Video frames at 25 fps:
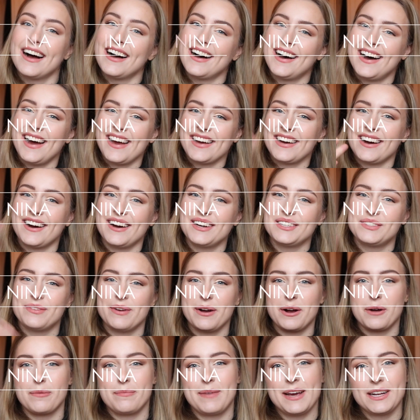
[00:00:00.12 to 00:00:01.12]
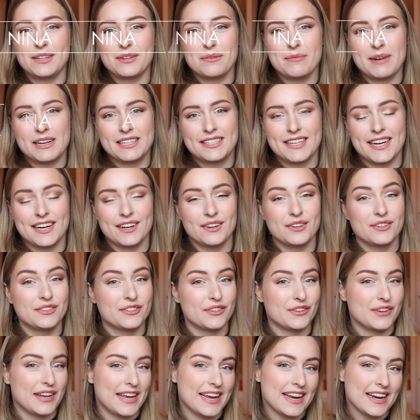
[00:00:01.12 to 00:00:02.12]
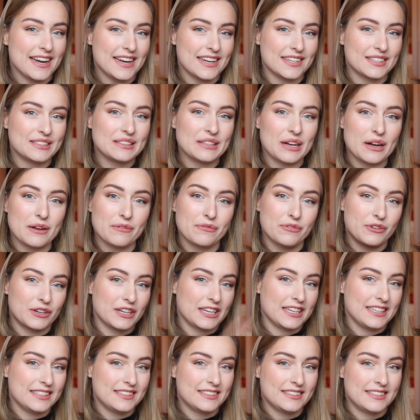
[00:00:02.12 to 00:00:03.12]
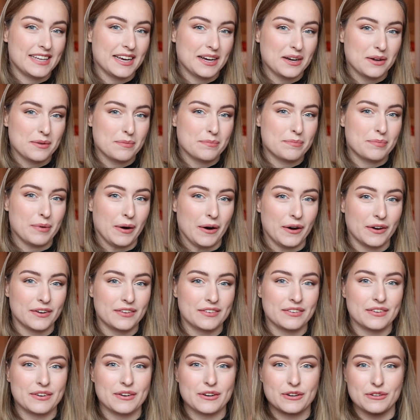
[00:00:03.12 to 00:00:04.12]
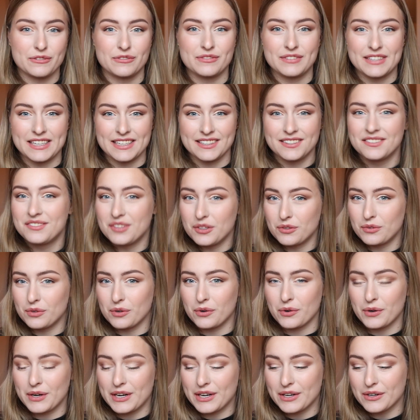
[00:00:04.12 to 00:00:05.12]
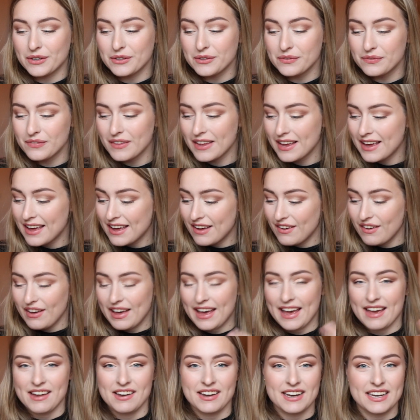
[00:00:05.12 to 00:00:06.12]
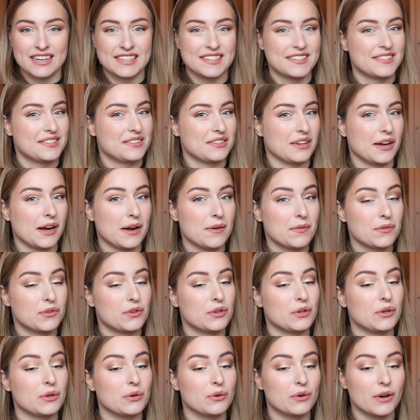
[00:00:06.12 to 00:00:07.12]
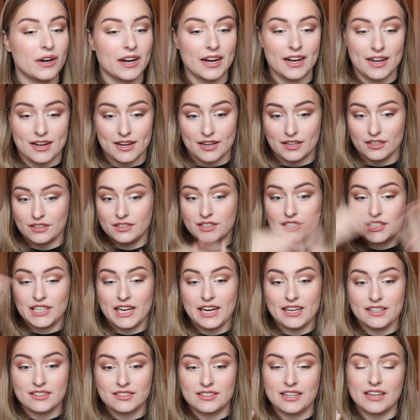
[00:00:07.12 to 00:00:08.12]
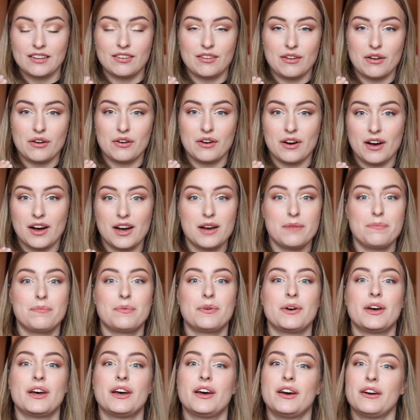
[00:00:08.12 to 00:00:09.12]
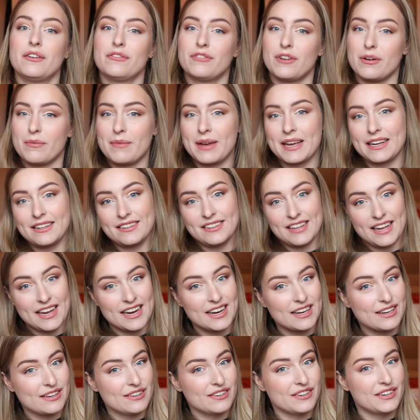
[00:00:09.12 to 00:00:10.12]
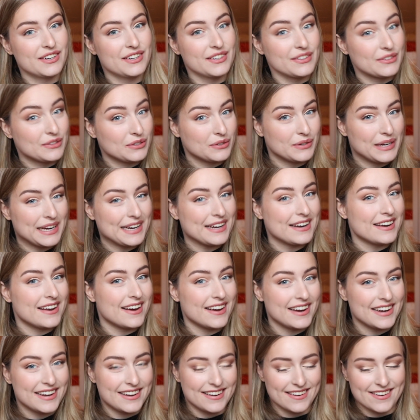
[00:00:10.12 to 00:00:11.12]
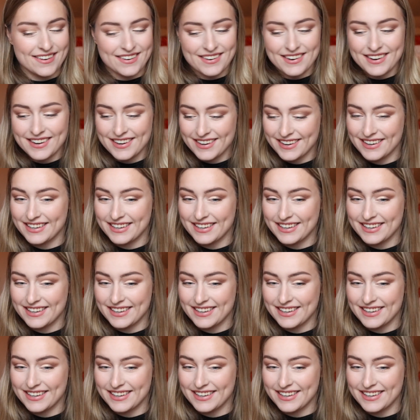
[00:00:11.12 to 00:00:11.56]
Hi guys, welcome back to my channel. Today it is time for the second part of this tutorial. And it is time to change this look up from a day look to a night look.